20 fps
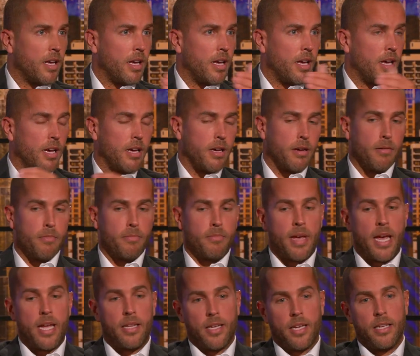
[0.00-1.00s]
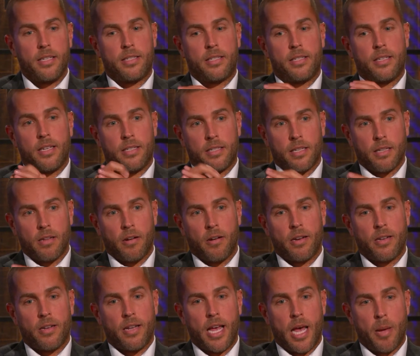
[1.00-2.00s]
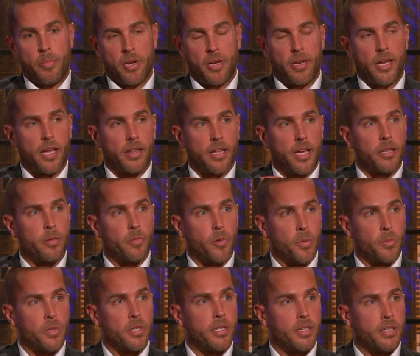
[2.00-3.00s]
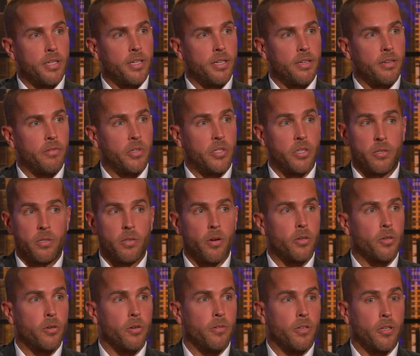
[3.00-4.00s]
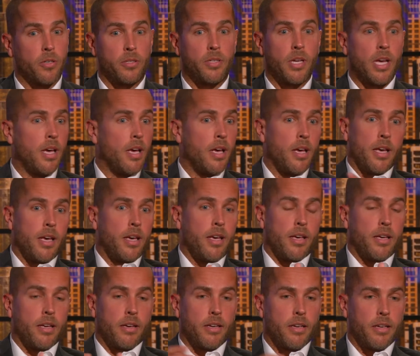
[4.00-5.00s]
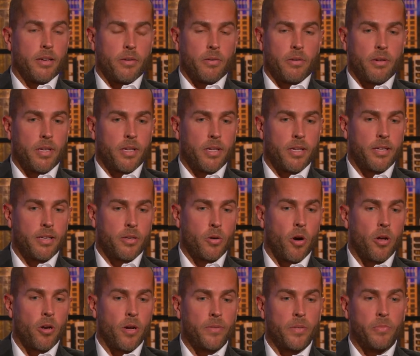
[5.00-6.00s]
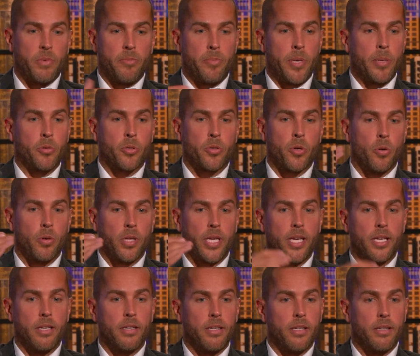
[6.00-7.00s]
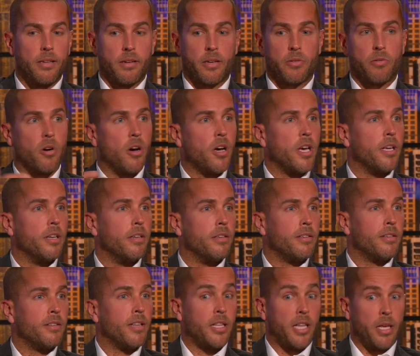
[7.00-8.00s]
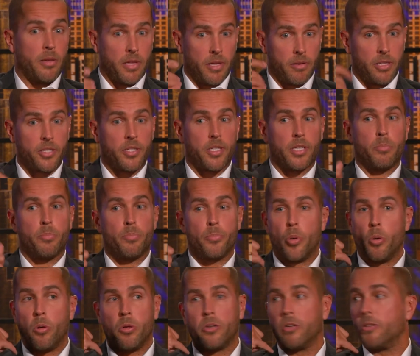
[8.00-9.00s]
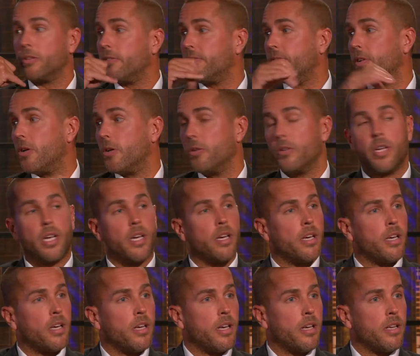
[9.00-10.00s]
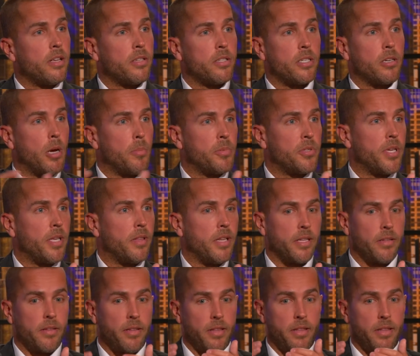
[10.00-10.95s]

And there's a lot happening out there at the moment, which is not good because quite often we have people call in crying. Like they're literally bawling on the phone, so upset that